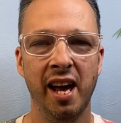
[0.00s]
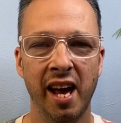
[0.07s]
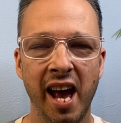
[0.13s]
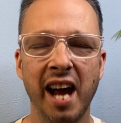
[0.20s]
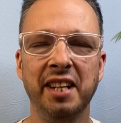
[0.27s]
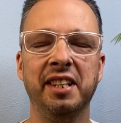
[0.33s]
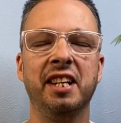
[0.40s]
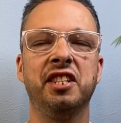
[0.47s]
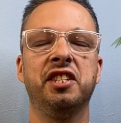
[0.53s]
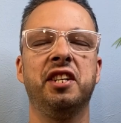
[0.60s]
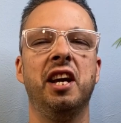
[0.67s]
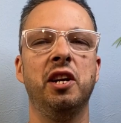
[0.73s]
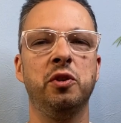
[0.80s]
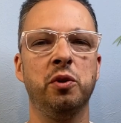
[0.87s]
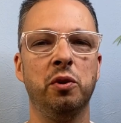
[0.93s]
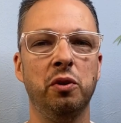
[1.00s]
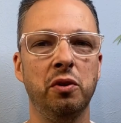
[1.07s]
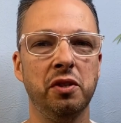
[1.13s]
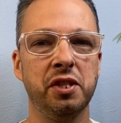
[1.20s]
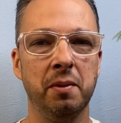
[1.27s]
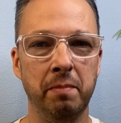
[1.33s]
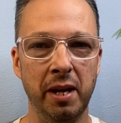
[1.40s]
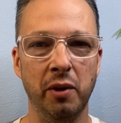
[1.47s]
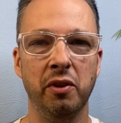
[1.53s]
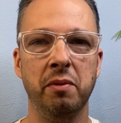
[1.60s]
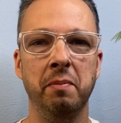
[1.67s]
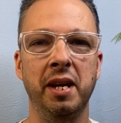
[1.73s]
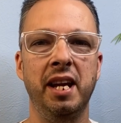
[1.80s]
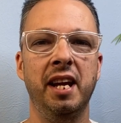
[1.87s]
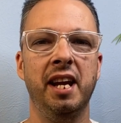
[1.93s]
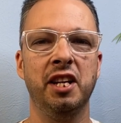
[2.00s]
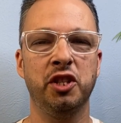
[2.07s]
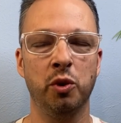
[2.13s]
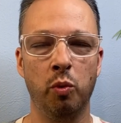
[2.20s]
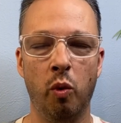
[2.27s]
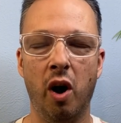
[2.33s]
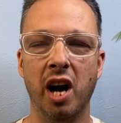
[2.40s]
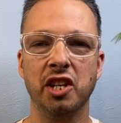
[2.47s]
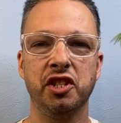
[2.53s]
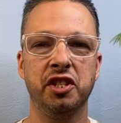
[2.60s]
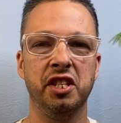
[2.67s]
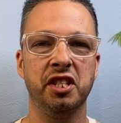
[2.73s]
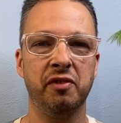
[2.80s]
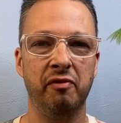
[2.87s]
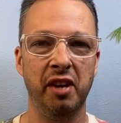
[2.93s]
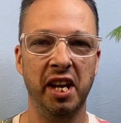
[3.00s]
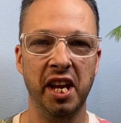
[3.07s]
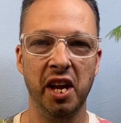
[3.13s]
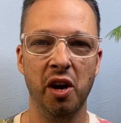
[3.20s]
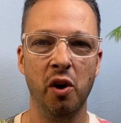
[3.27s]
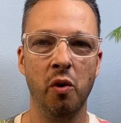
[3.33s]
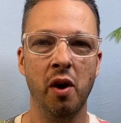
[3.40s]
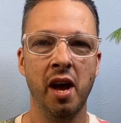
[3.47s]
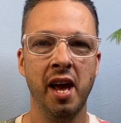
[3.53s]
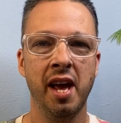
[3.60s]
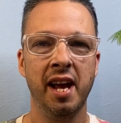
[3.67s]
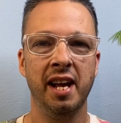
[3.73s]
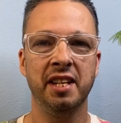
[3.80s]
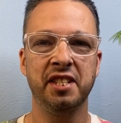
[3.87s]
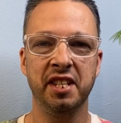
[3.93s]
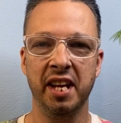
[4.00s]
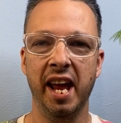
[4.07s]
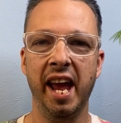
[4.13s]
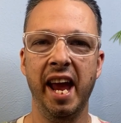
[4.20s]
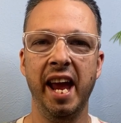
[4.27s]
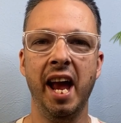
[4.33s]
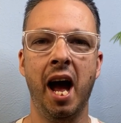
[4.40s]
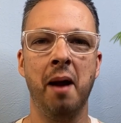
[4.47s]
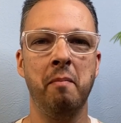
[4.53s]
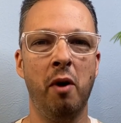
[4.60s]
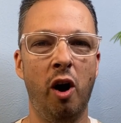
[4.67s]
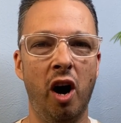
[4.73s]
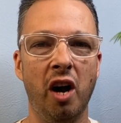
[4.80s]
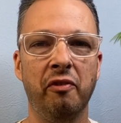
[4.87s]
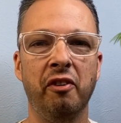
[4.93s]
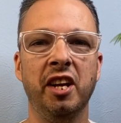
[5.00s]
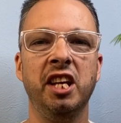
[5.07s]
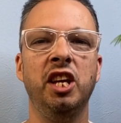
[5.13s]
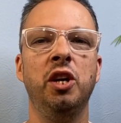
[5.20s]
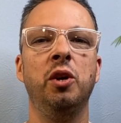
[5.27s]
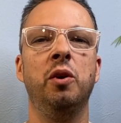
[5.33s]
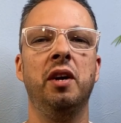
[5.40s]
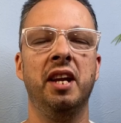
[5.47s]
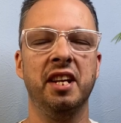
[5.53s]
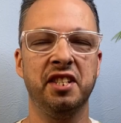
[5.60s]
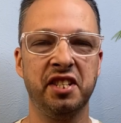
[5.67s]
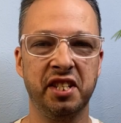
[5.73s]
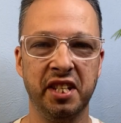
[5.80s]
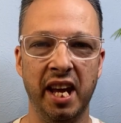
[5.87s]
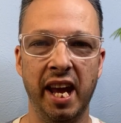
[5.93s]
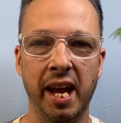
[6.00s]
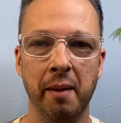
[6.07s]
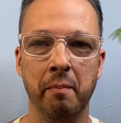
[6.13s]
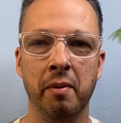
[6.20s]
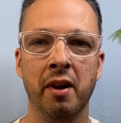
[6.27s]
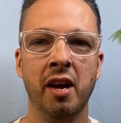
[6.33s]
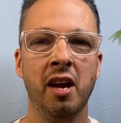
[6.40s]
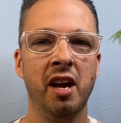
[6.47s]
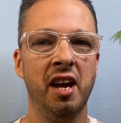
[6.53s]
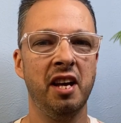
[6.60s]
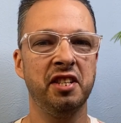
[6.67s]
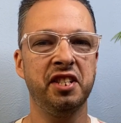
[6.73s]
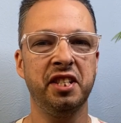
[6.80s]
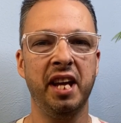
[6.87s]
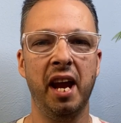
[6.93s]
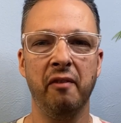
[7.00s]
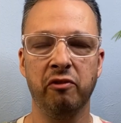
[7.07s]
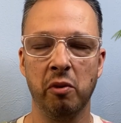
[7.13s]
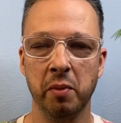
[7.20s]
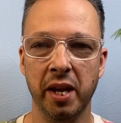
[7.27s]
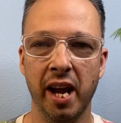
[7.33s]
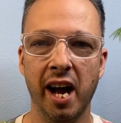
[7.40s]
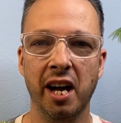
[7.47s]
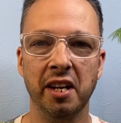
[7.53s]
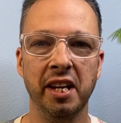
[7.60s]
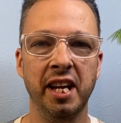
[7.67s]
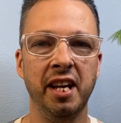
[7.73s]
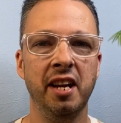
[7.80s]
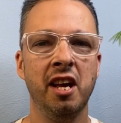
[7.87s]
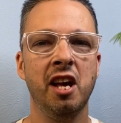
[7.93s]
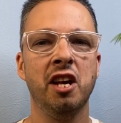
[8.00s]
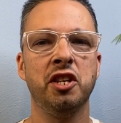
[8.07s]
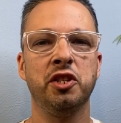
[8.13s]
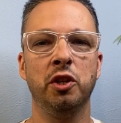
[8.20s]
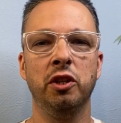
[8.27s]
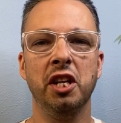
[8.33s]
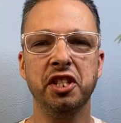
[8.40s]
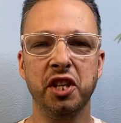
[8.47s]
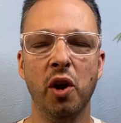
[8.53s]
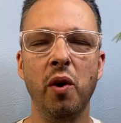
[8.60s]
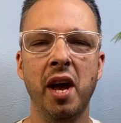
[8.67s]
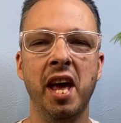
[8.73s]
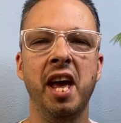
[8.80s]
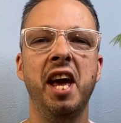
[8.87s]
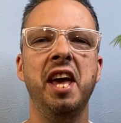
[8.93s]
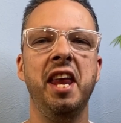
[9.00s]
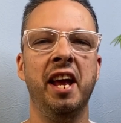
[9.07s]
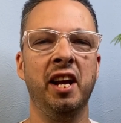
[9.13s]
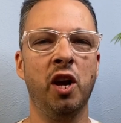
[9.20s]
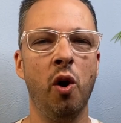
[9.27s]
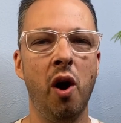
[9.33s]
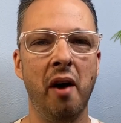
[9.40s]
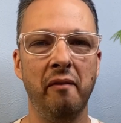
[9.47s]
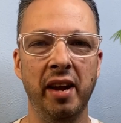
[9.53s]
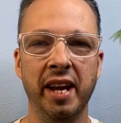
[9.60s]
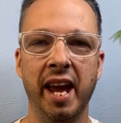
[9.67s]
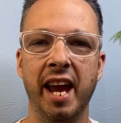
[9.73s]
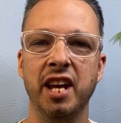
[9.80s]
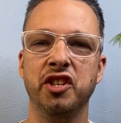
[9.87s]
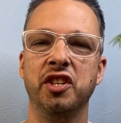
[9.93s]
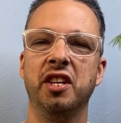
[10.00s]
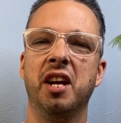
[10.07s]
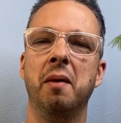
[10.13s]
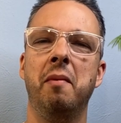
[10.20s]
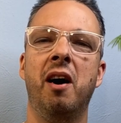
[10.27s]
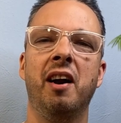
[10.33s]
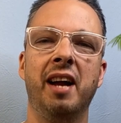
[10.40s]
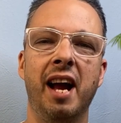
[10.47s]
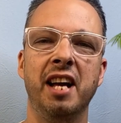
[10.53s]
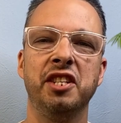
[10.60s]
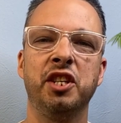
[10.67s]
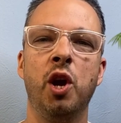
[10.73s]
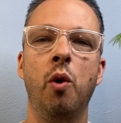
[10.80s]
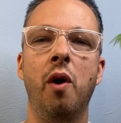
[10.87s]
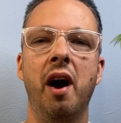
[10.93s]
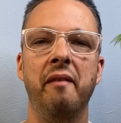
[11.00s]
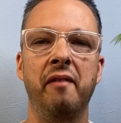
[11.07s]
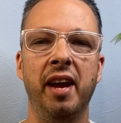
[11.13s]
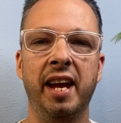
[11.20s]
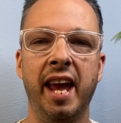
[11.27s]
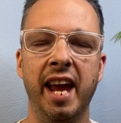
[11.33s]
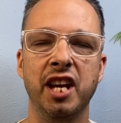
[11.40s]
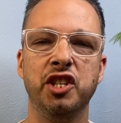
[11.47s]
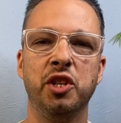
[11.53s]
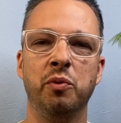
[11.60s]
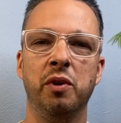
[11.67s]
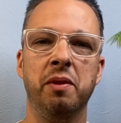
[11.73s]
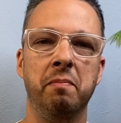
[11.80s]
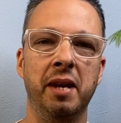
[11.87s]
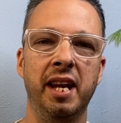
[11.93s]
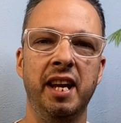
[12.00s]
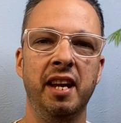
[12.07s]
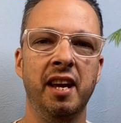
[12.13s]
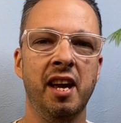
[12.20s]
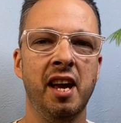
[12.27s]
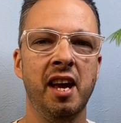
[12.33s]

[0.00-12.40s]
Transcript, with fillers: hectic schedule to be with me and to watch this video. And today I'm offering you an escape, escape from reality. So let's go ahead and go on vacation. Come on guys, go on vacation with me